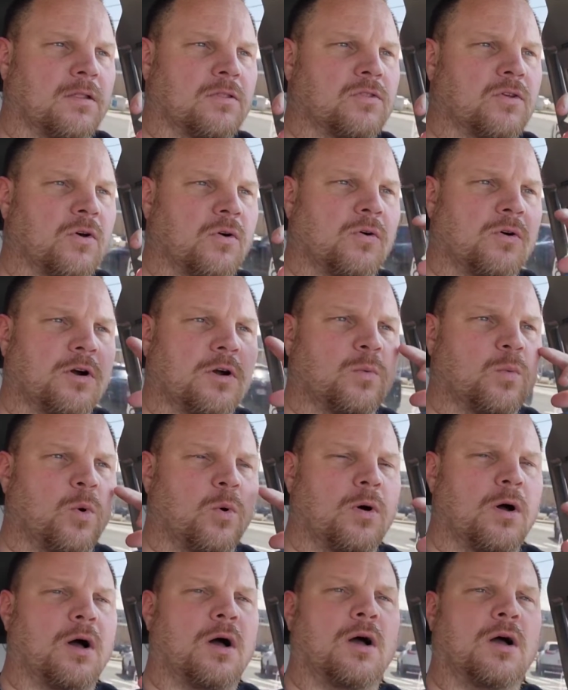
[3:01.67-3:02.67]
the horn
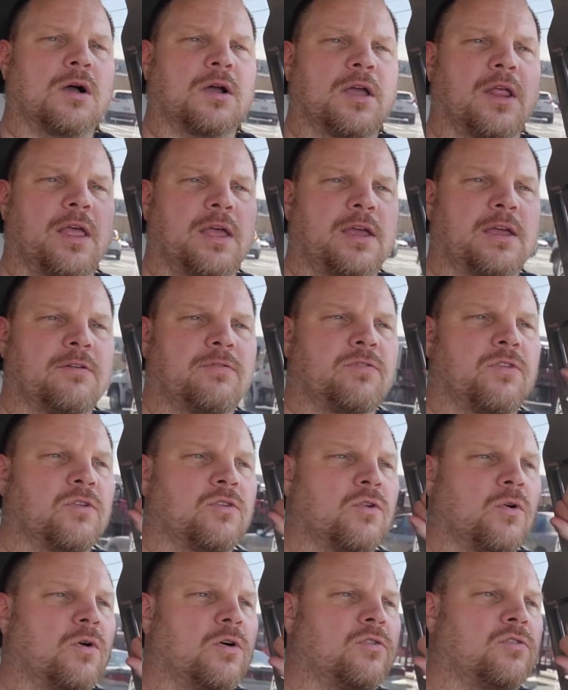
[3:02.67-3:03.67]
won't honk, like if the
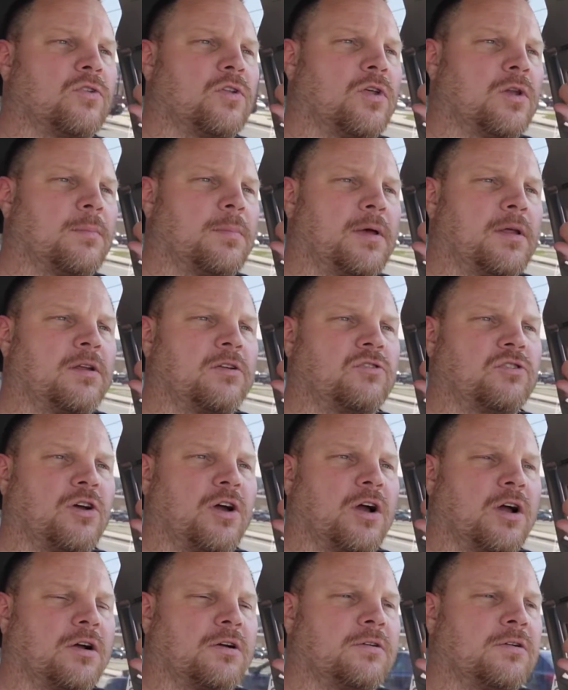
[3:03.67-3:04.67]
door's a little bit
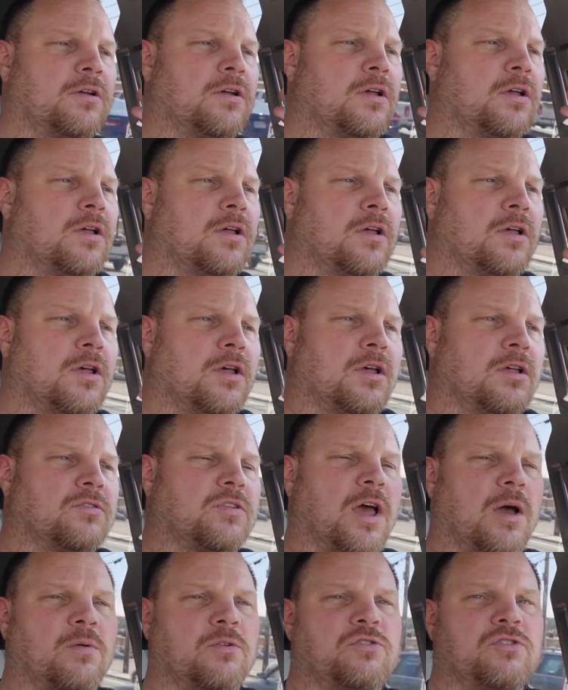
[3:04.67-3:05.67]
ajar.
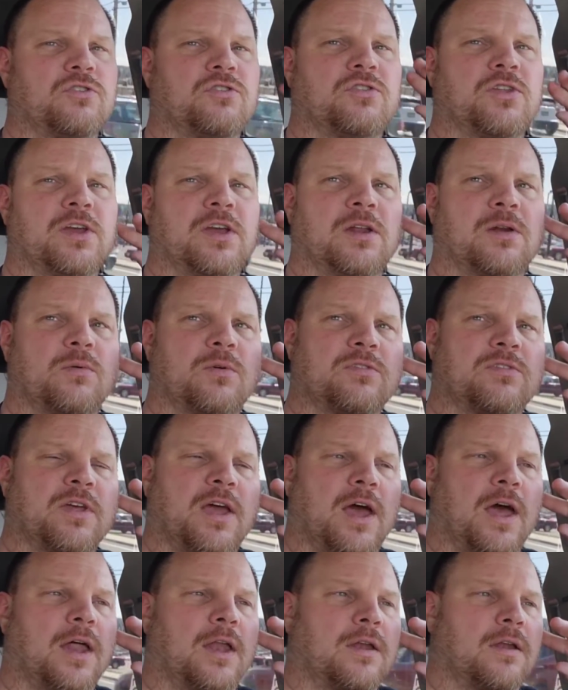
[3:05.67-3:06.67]
So I was just thinking it was
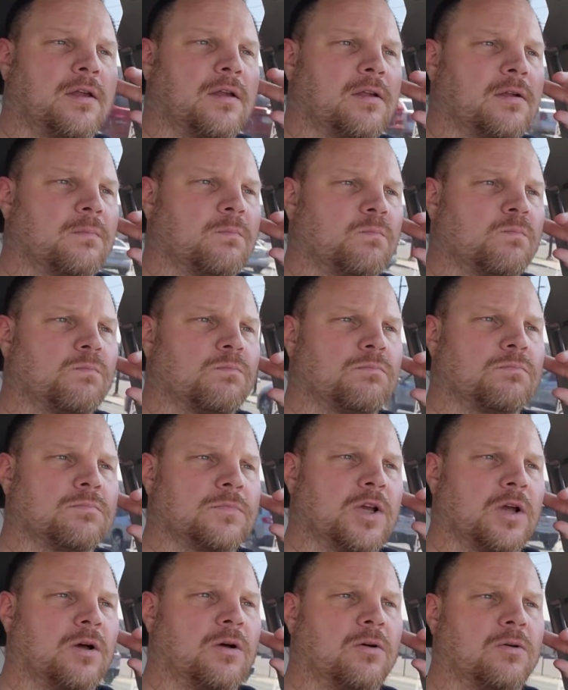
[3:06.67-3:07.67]
that,
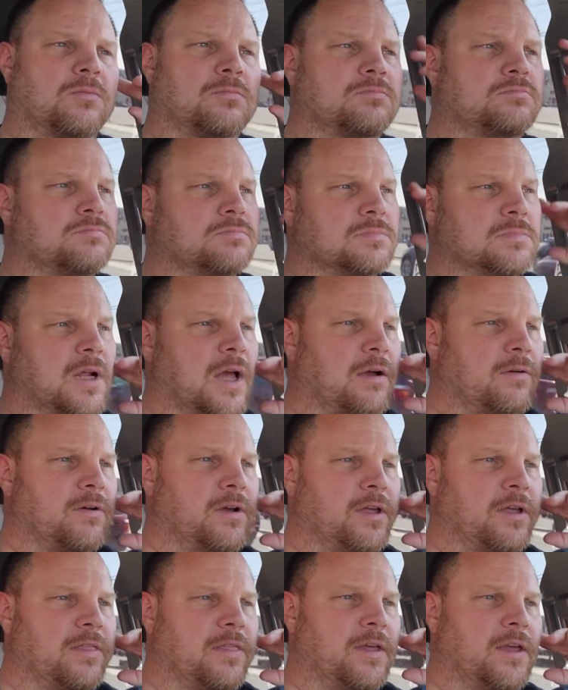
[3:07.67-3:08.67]
not
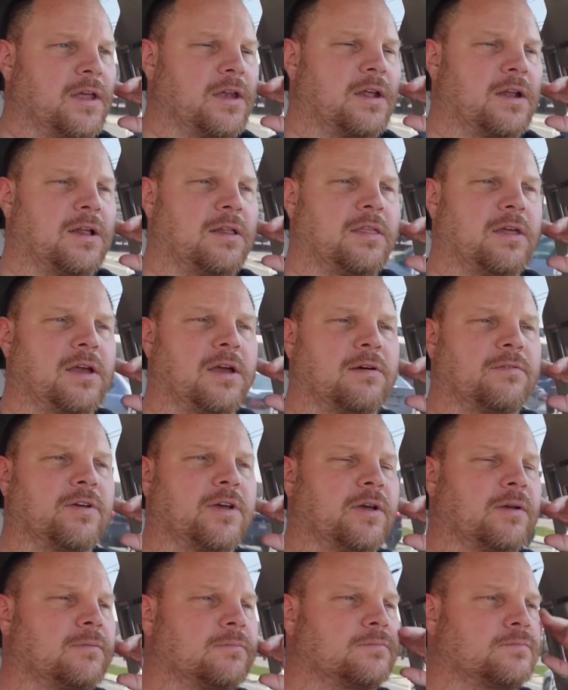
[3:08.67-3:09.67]
really thinking anything of
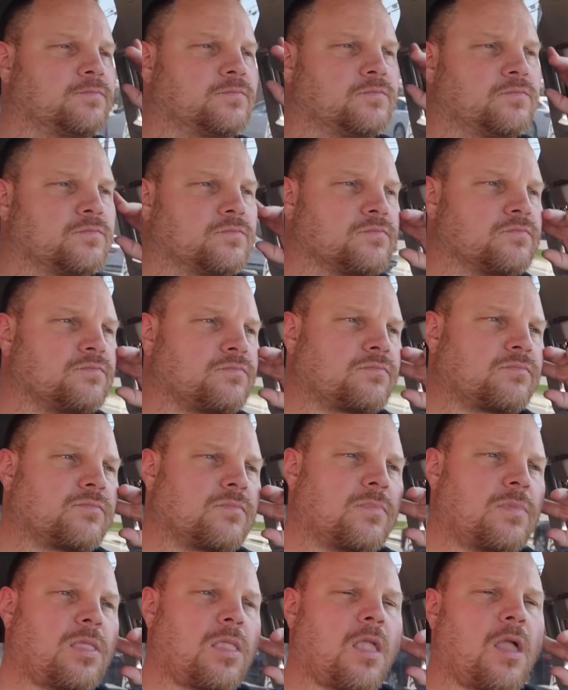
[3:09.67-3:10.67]
it.
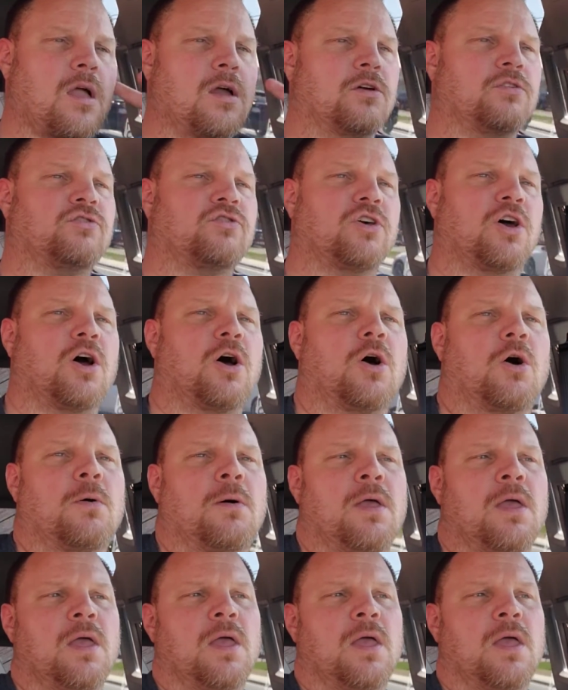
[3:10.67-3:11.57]
So,